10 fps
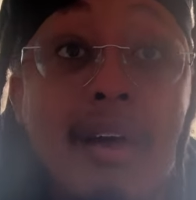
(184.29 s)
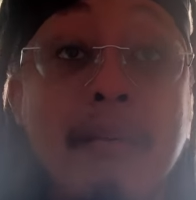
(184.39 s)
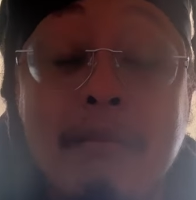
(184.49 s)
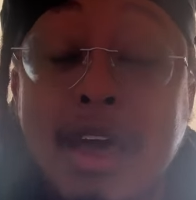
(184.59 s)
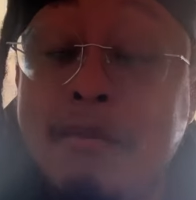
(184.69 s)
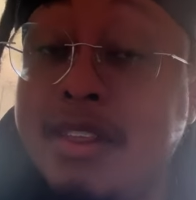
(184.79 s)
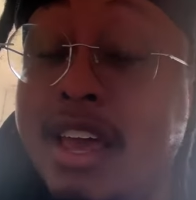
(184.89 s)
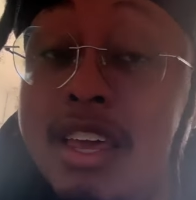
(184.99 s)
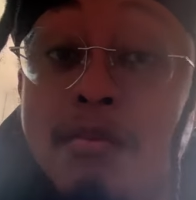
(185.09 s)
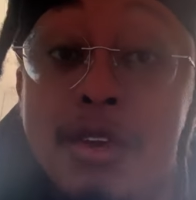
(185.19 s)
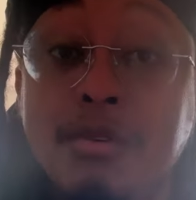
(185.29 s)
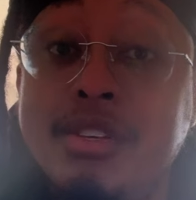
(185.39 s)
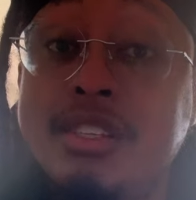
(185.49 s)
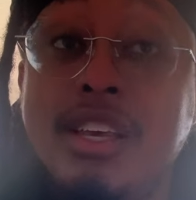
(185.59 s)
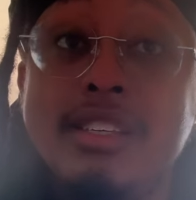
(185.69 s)
Maybe they could be
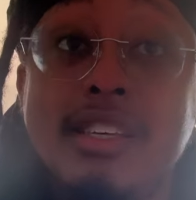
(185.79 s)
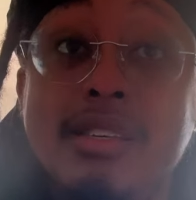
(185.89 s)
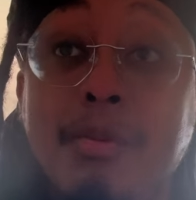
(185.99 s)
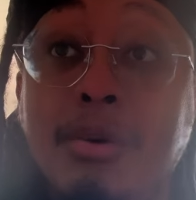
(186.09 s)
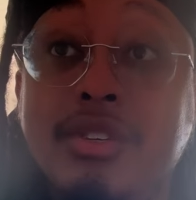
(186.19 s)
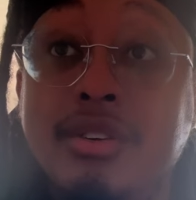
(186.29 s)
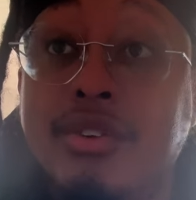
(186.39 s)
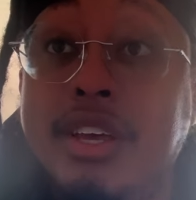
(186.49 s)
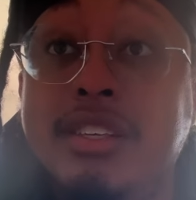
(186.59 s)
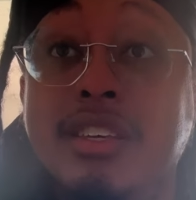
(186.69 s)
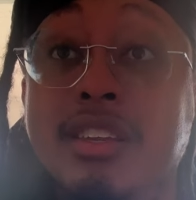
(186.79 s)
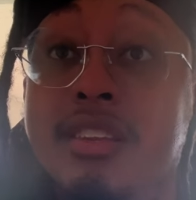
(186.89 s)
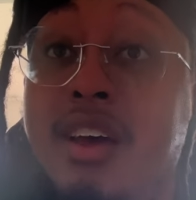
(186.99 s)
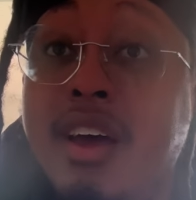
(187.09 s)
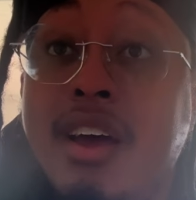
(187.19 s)
using these as smoke screens,
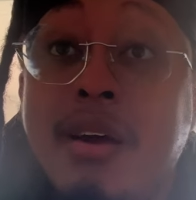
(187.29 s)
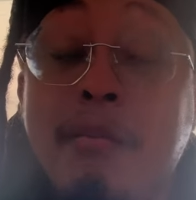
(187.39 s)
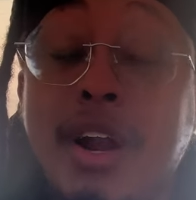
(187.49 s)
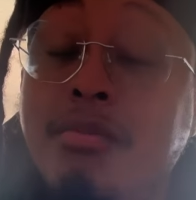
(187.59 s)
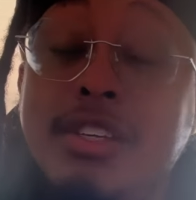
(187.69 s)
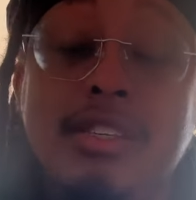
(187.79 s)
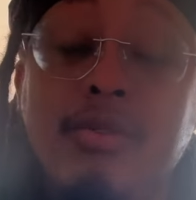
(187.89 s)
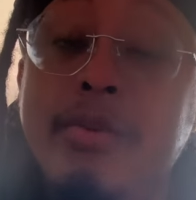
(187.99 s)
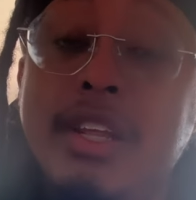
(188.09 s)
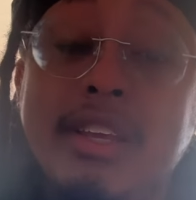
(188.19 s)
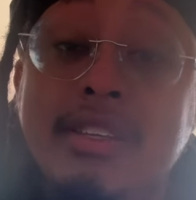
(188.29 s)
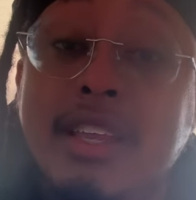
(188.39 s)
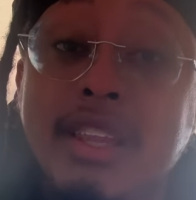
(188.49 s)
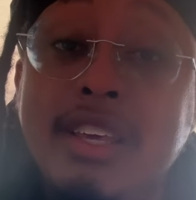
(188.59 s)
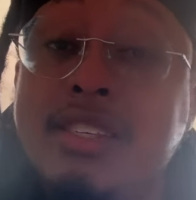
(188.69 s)
but I'm assuming that there's
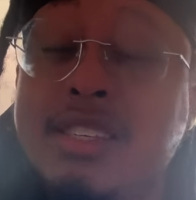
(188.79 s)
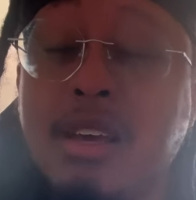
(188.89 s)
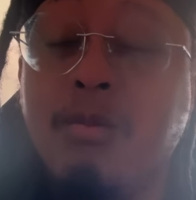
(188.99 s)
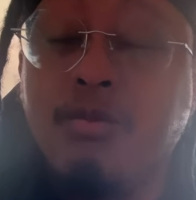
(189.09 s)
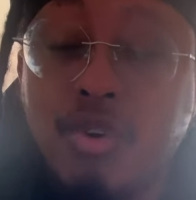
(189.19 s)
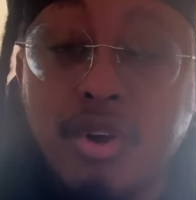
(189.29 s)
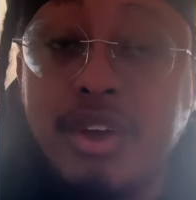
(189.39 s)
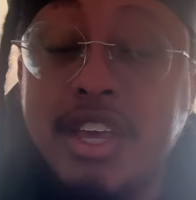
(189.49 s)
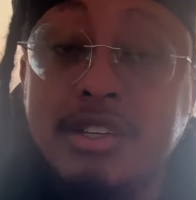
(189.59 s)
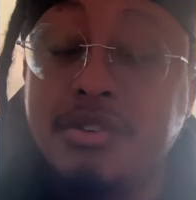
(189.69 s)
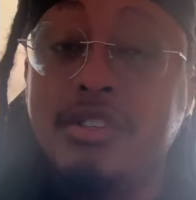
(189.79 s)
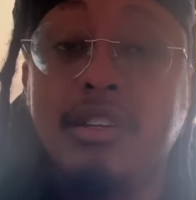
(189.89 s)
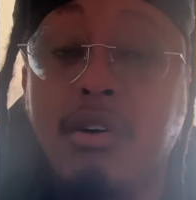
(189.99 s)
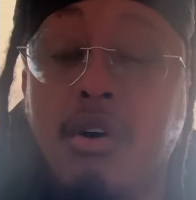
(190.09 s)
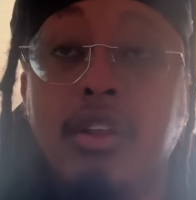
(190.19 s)
at least some real interest
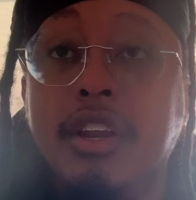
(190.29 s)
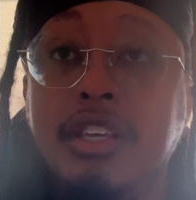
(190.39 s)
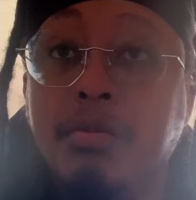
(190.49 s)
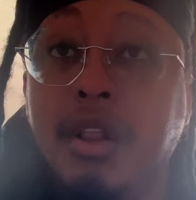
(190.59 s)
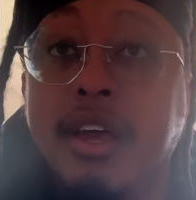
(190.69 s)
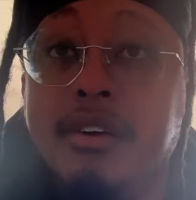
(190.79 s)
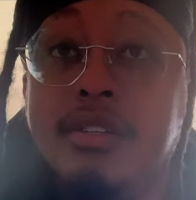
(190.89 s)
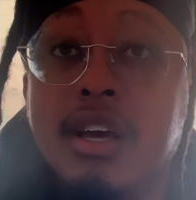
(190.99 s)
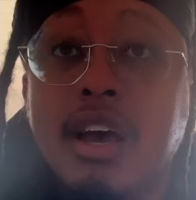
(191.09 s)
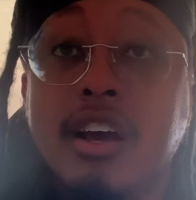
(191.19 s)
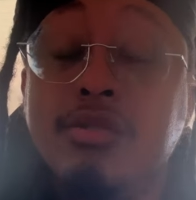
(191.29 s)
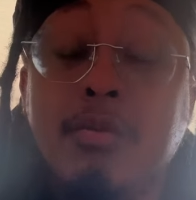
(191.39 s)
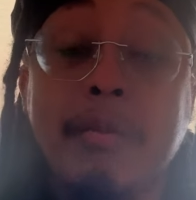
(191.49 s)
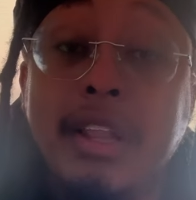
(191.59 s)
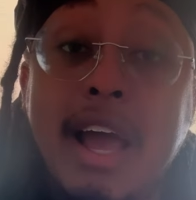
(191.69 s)
in all of these players. Because
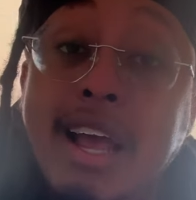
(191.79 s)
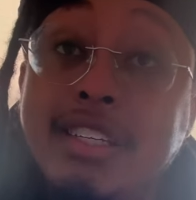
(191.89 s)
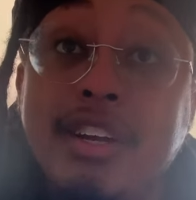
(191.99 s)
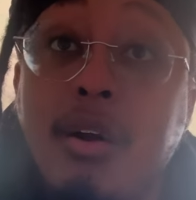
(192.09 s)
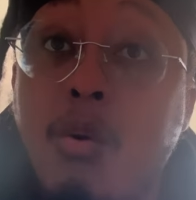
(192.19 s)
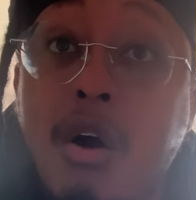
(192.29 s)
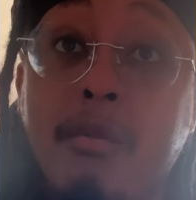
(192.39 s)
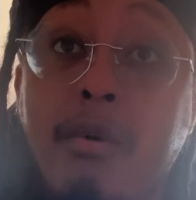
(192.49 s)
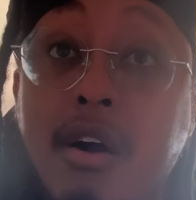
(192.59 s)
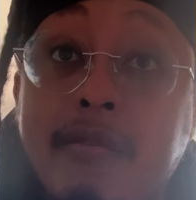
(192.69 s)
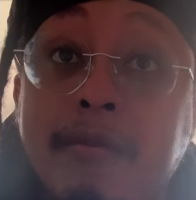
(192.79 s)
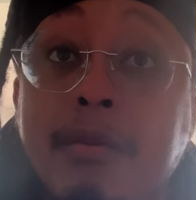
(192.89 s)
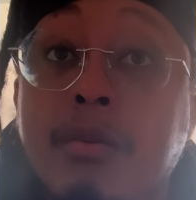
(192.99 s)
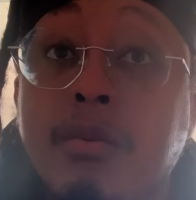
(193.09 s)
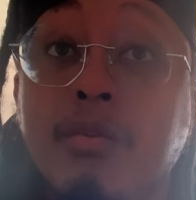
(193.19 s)
remember, last year, Quan
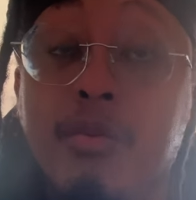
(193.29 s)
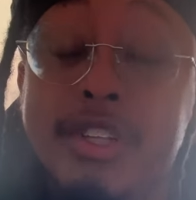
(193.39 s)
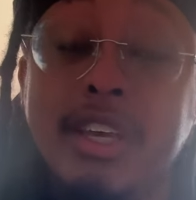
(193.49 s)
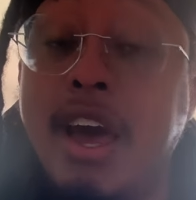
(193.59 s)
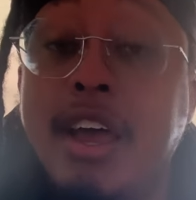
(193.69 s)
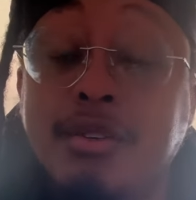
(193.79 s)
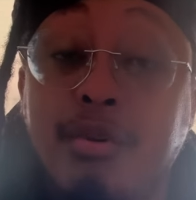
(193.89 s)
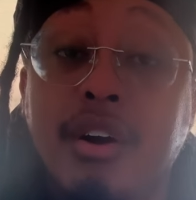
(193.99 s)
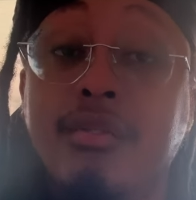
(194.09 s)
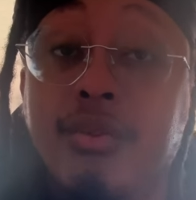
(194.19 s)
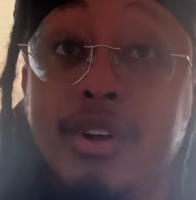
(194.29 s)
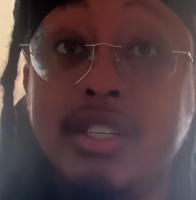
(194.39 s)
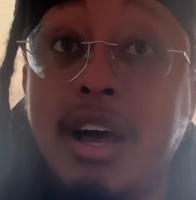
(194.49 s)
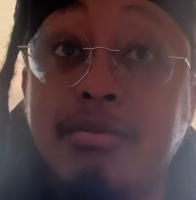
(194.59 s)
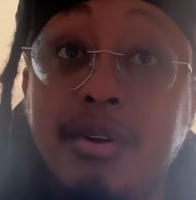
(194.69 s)
Martin went to Ashburn for a
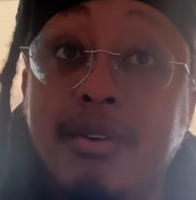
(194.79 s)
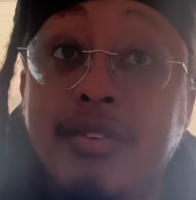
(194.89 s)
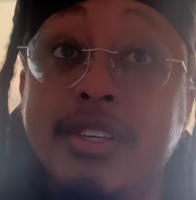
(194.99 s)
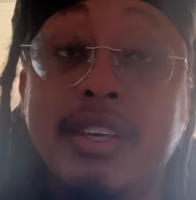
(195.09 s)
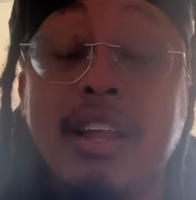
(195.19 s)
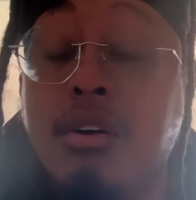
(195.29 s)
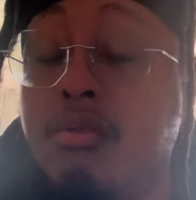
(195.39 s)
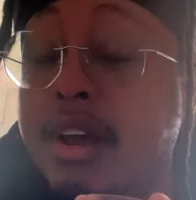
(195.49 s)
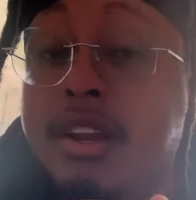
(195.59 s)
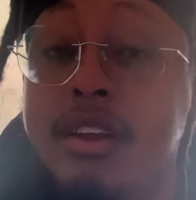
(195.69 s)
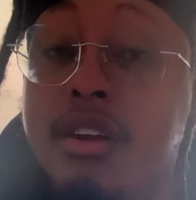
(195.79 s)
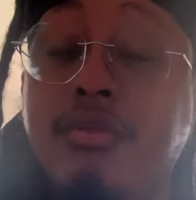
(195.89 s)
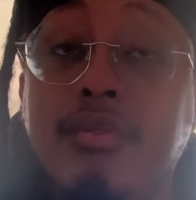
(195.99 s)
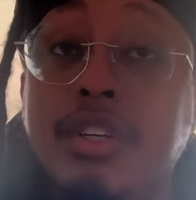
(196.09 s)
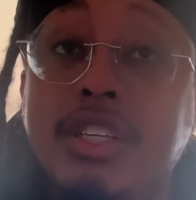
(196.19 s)
top 30 visit. Now, granted, a
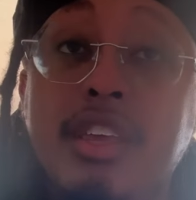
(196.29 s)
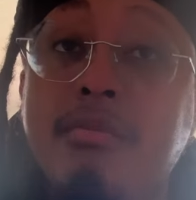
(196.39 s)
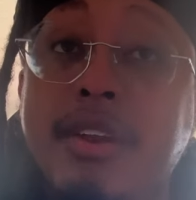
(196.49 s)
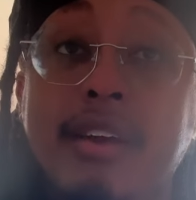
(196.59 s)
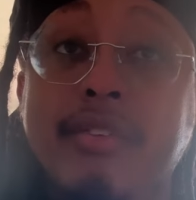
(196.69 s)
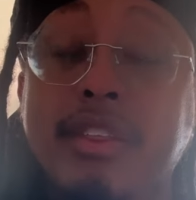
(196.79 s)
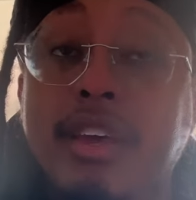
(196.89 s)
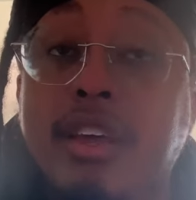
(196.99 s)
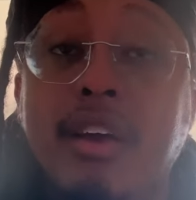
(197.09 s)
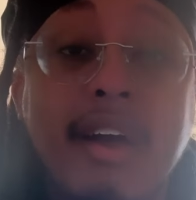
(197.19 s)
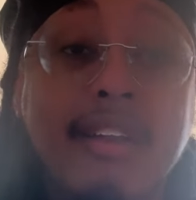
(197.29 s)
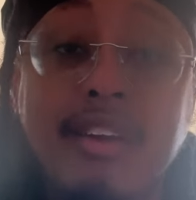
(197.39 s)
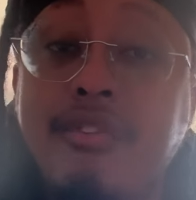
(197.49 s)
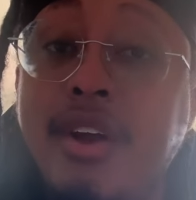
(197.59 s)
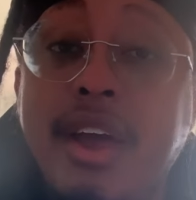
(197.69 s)
different regime and everything,
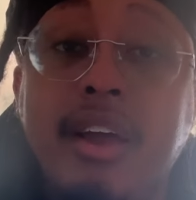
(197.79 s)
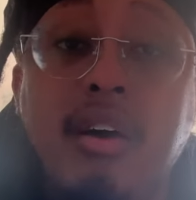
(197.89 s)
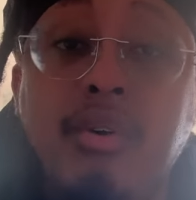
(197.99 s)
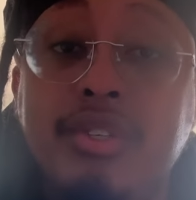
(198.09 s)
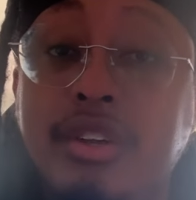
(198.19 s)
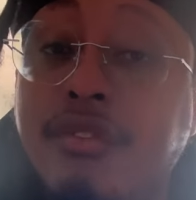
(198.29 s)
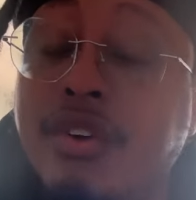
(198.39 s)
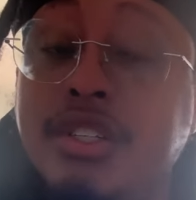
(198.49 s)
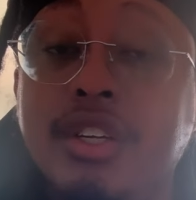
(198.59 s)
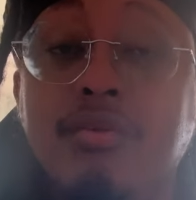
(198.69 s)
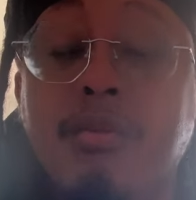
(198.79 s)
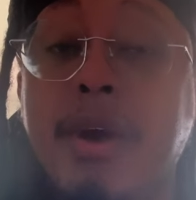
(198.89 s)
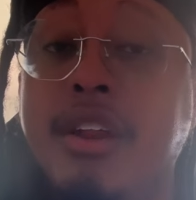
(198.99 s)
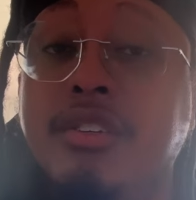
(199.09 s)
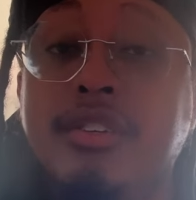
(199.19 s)
different head coach, different general
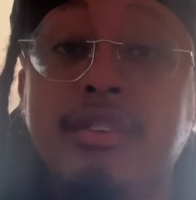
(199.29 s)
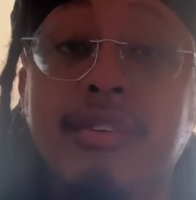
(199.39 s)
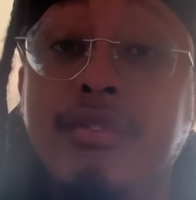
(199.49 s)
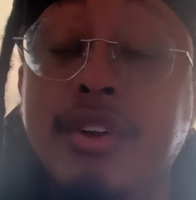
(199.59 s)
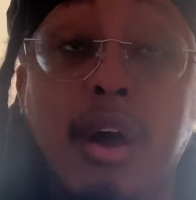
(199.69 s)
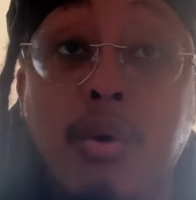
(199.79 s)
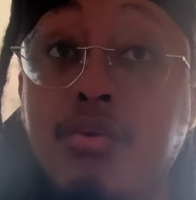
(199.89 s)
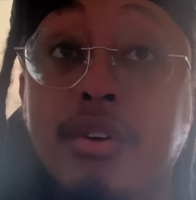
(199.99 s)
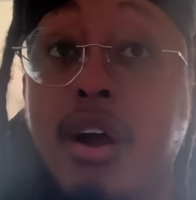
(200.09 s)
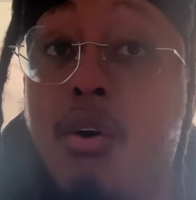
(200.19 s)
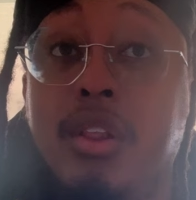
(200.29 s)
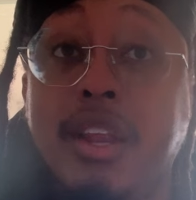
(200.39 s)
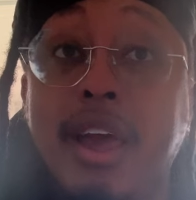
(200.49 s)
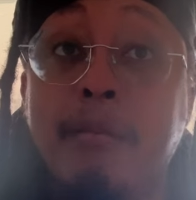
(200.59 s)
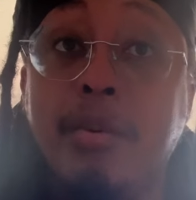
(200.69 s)
manager, different owner, all of
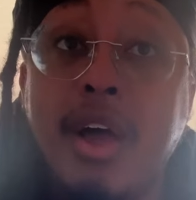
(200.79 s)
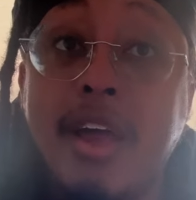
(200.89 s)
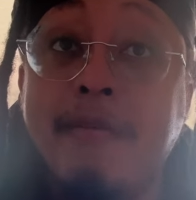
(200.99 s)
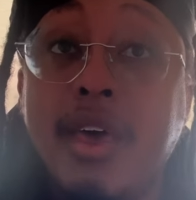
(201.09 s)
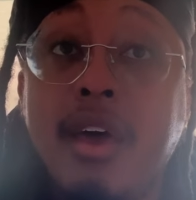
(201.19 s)
that. But